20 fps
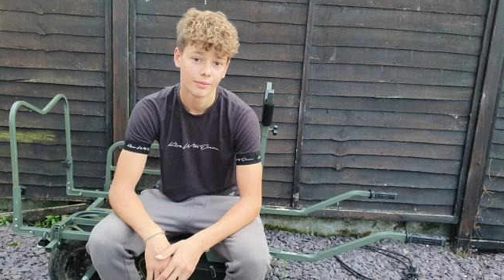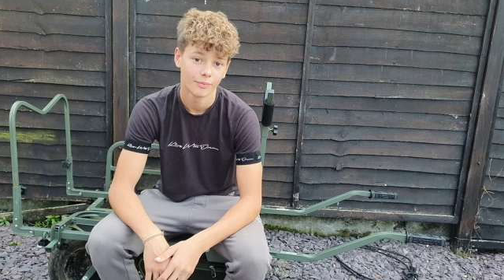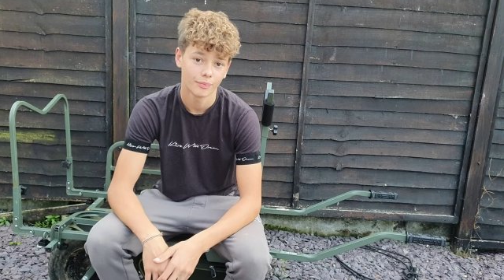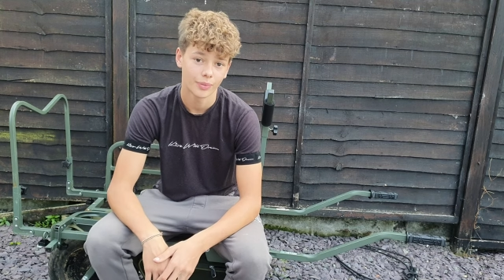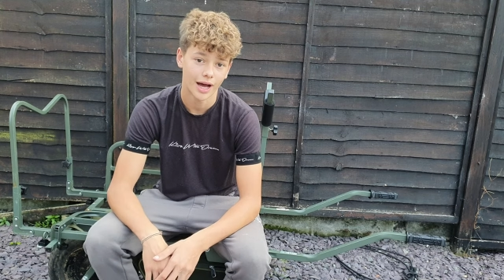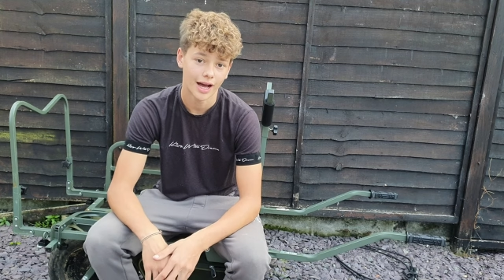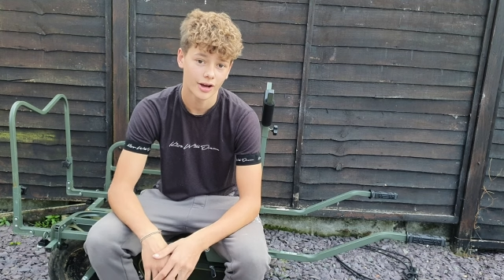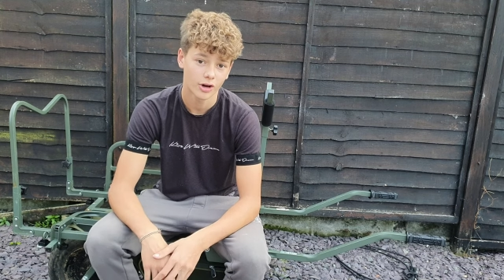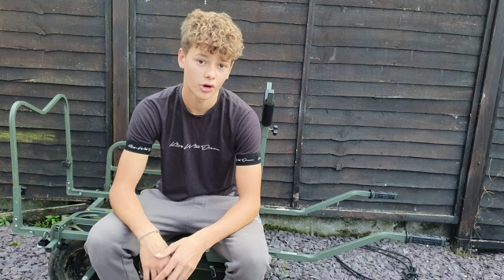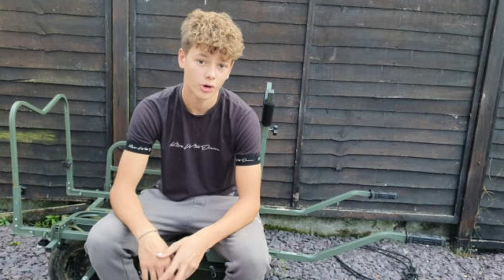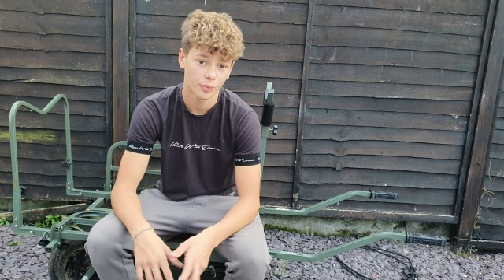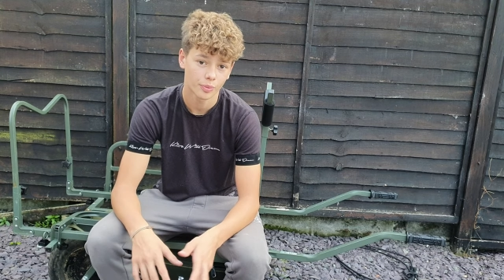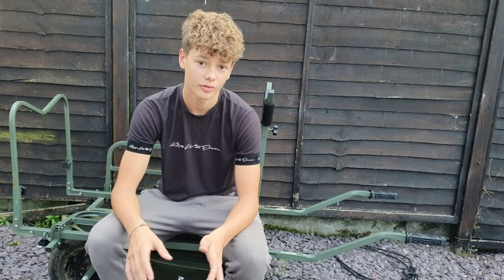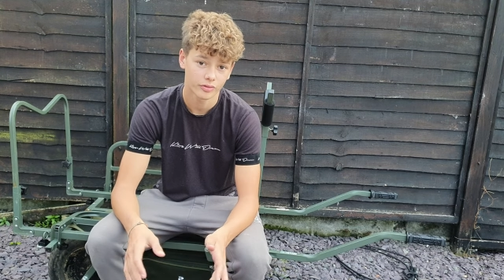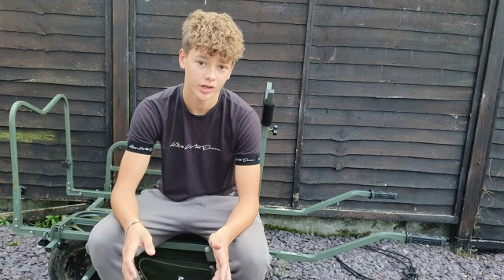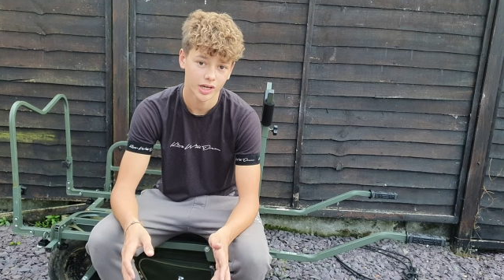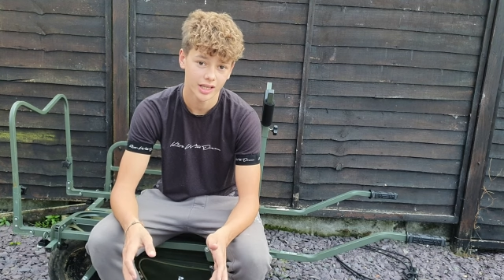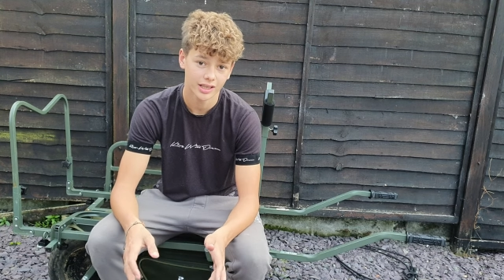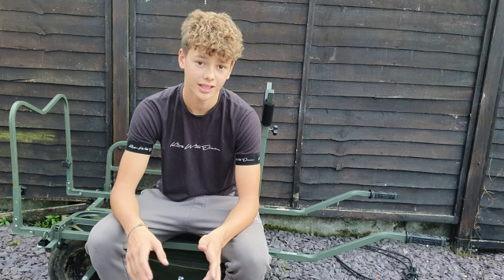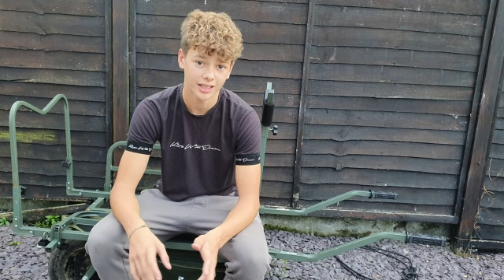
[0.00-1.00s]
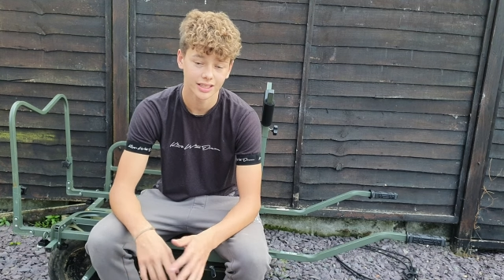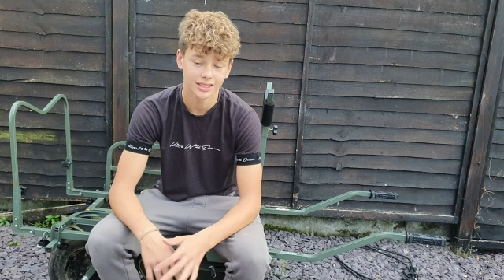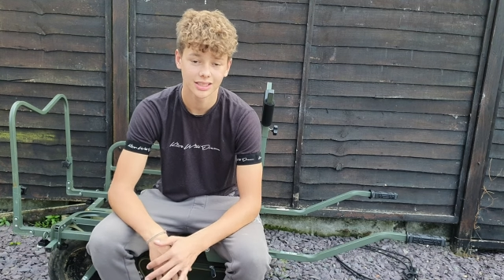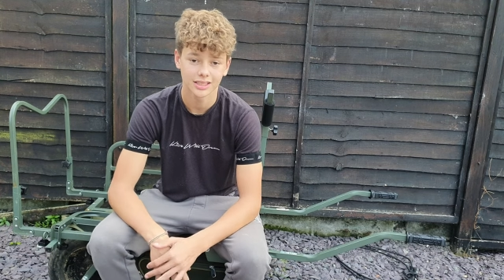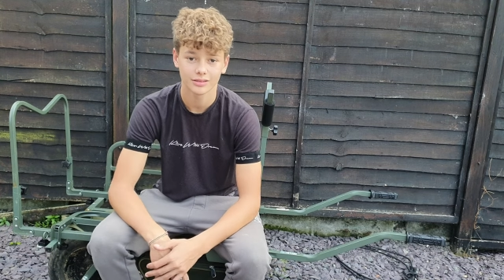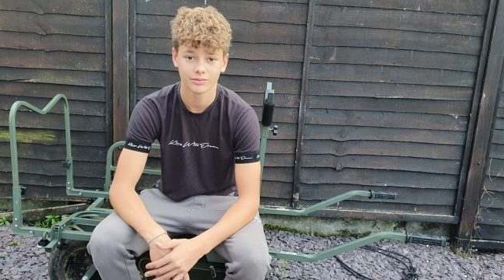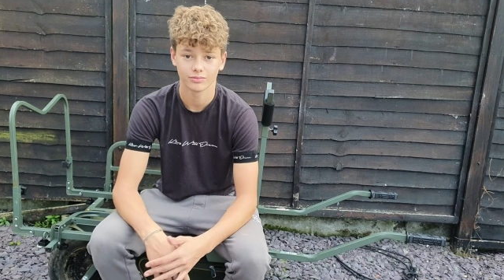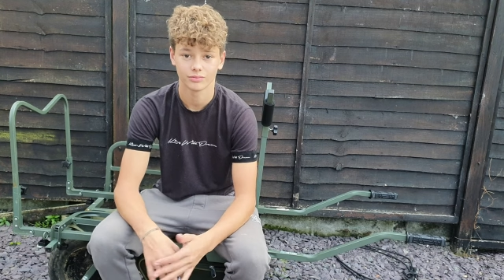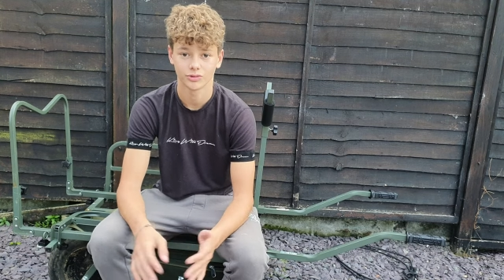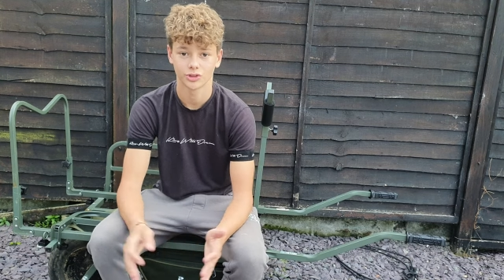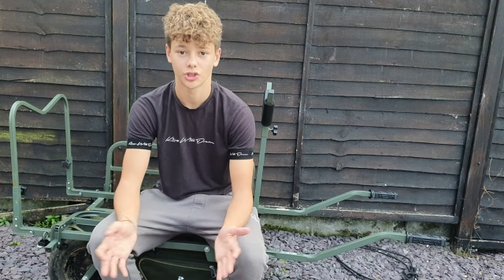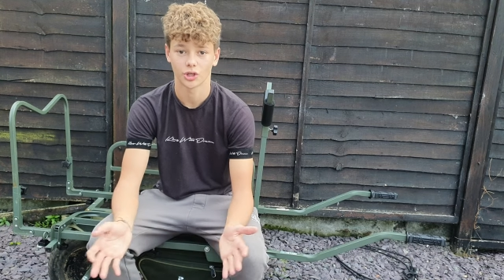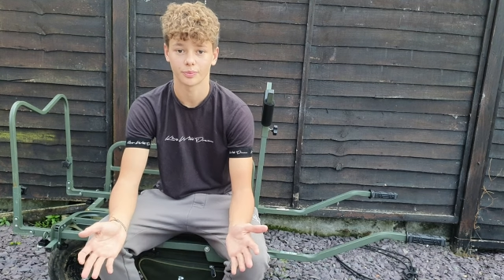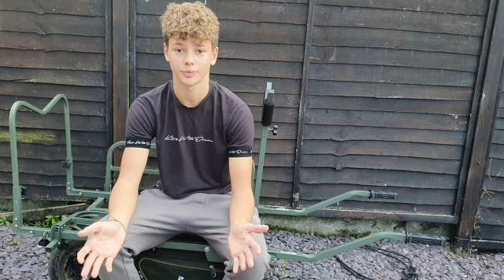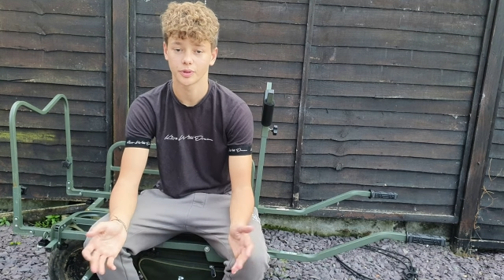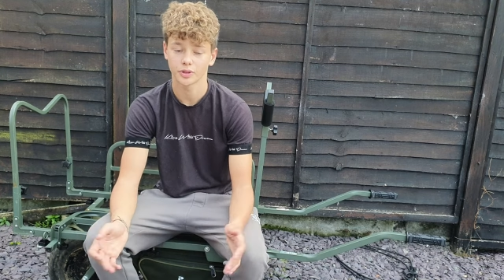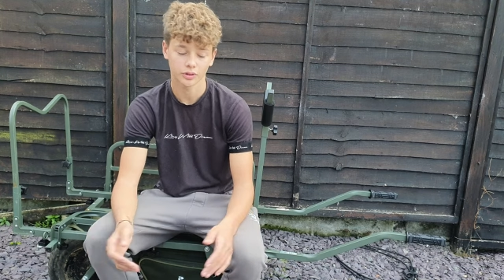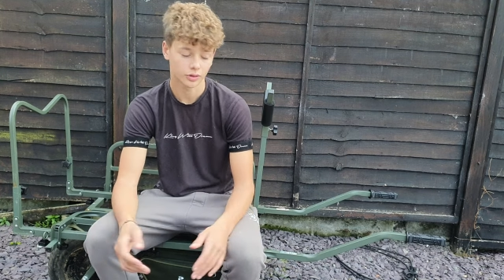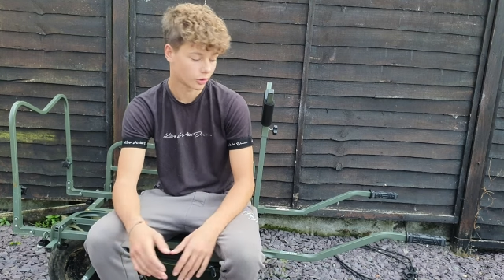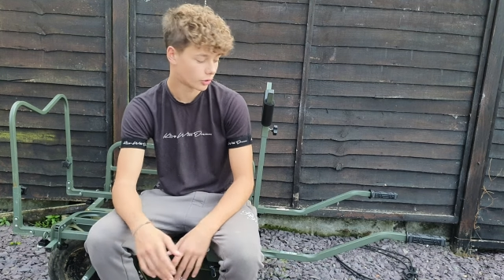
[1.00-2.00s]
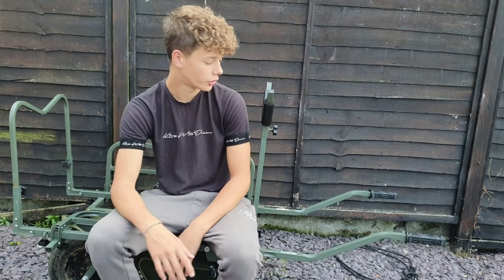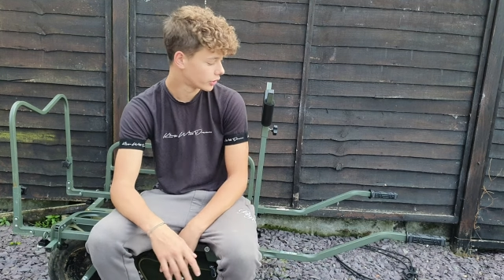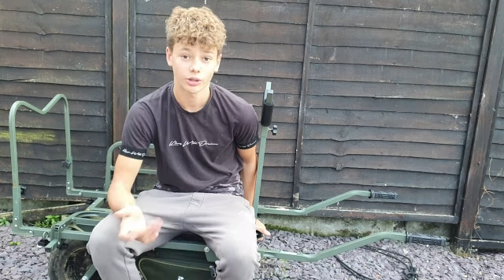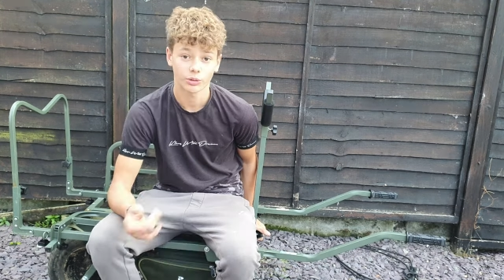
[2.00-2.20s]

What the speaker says: pack up, real easy, job's all.